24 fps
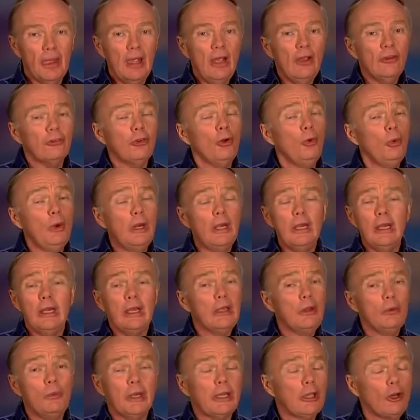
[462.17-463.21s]
So we
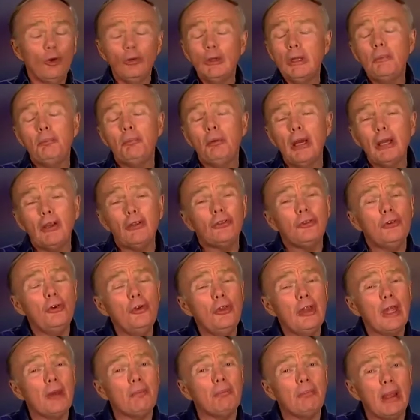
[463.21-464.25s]
can only break through
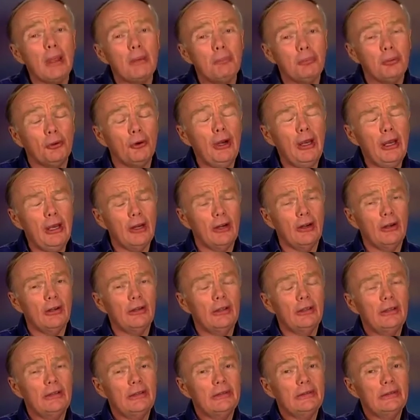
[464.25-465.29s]
that by prayer.
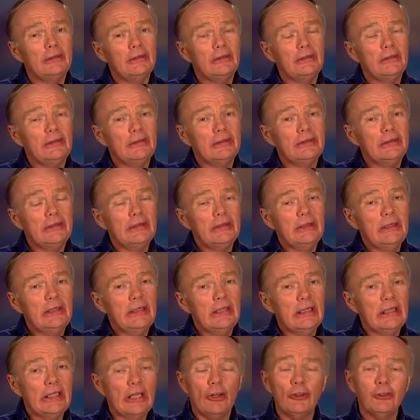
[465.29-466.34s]

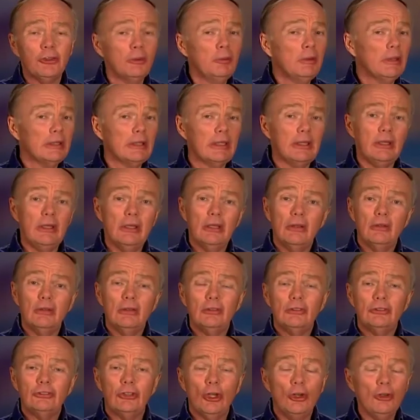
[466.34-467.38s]
And ultimately,
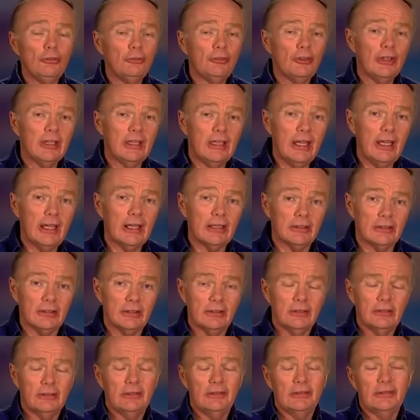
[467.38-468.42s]
don't forget
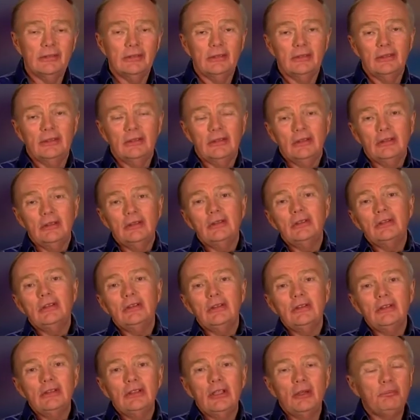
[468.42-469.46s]

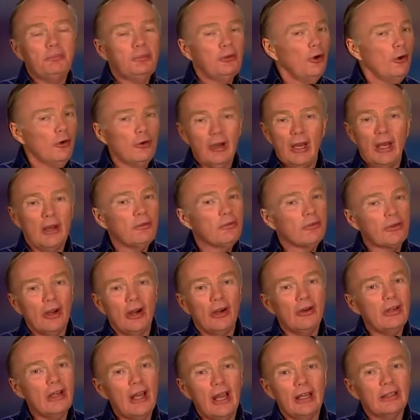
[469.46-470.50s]
that programs
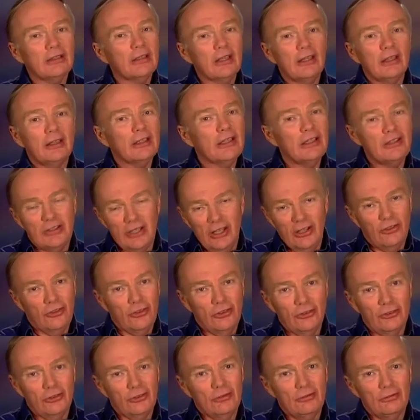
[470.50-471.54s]
are not
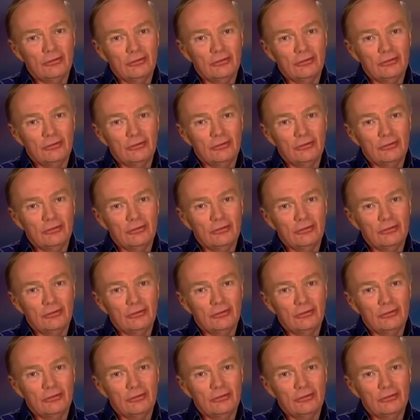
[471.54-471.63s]
contagious.